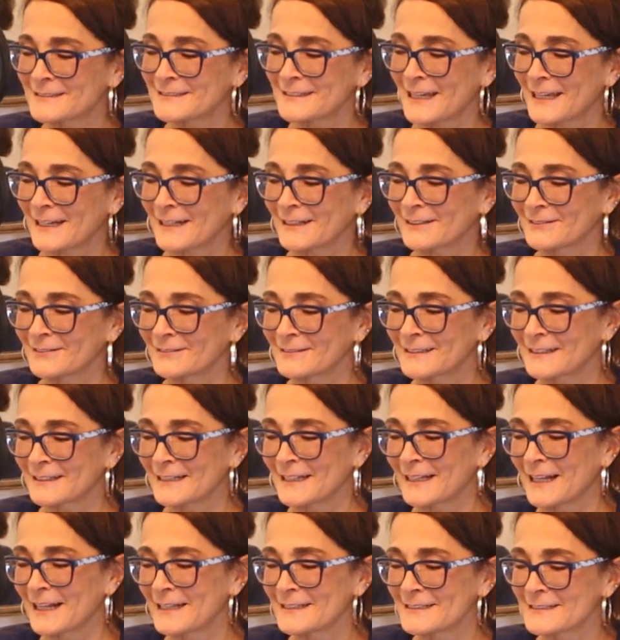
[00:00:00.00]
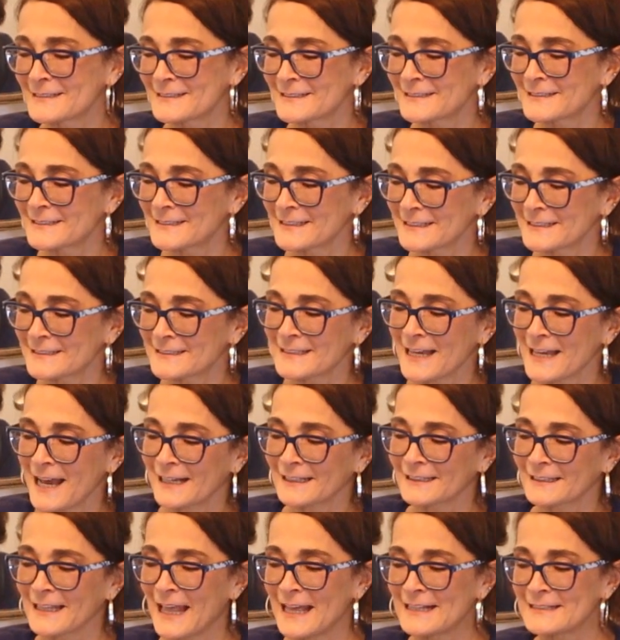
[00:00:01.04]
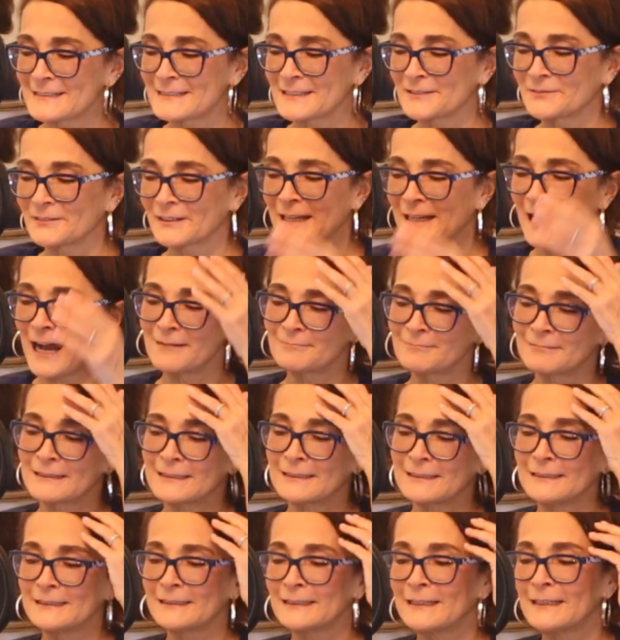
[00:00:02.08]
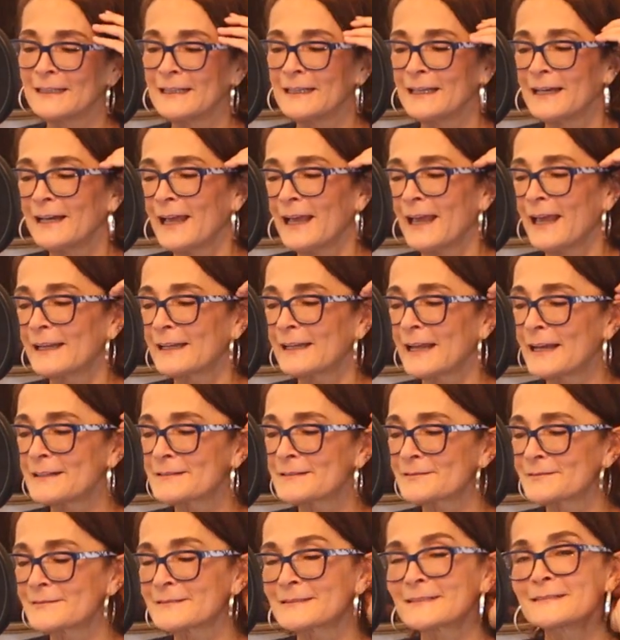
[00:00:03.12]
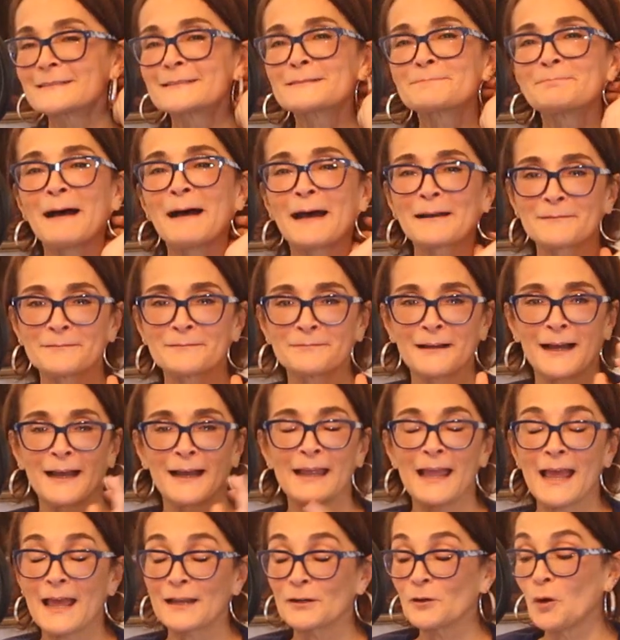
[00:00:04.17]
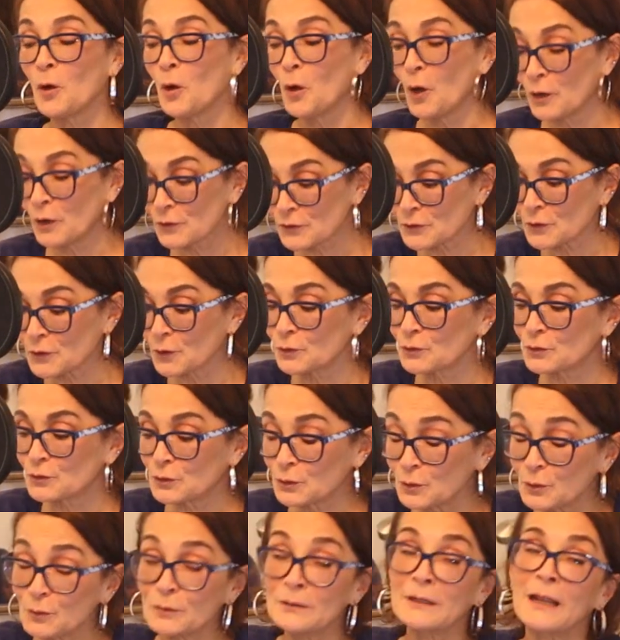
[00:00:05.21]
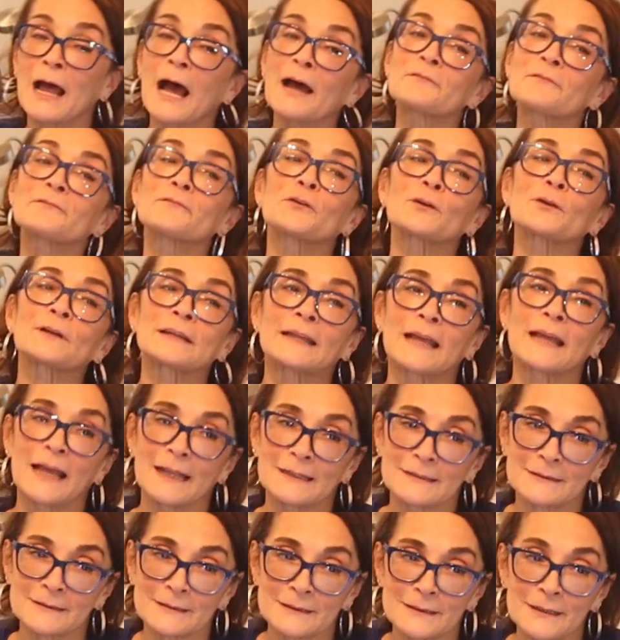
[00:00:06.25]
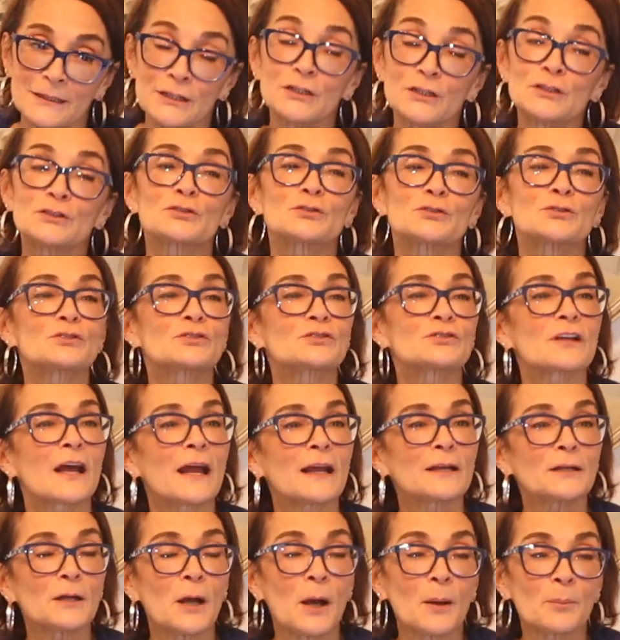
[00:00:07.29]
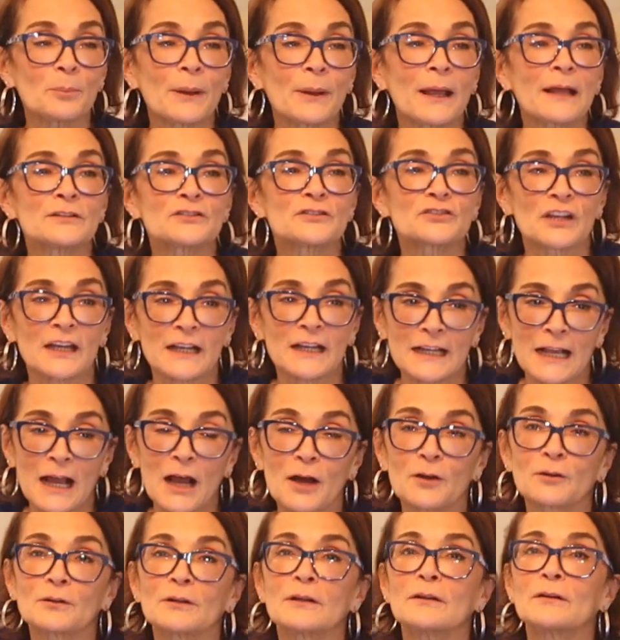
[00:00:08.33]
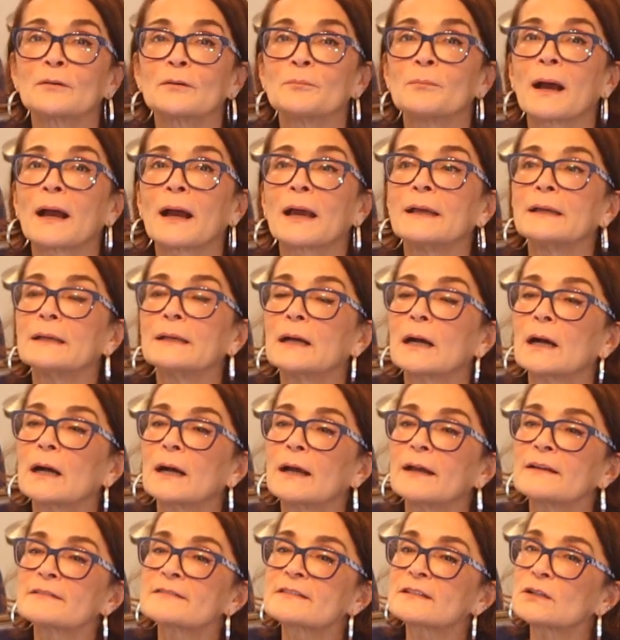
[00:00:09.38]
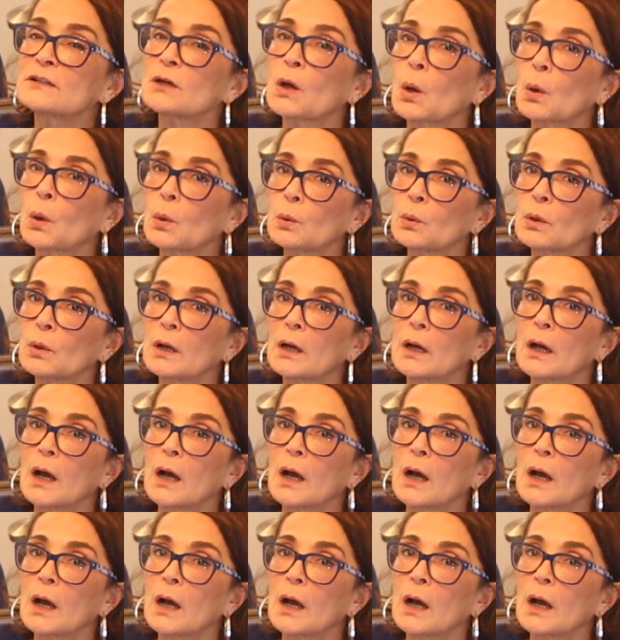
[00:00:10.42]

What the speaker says: Sara Contreras, TikTok, Latin Diva Comedy, and iTunes and Spotify. And also, do not forget to sign up and check out my SEO